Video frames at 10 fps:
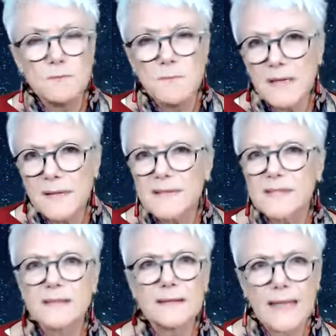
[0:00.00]
myths
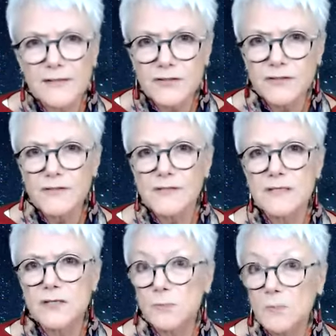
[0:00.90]
and legends
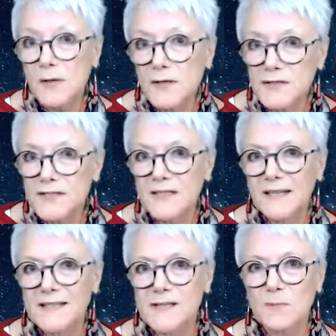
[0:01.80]
into personal
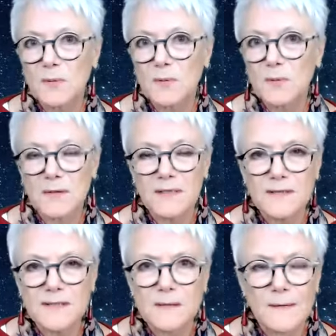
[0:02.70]
experience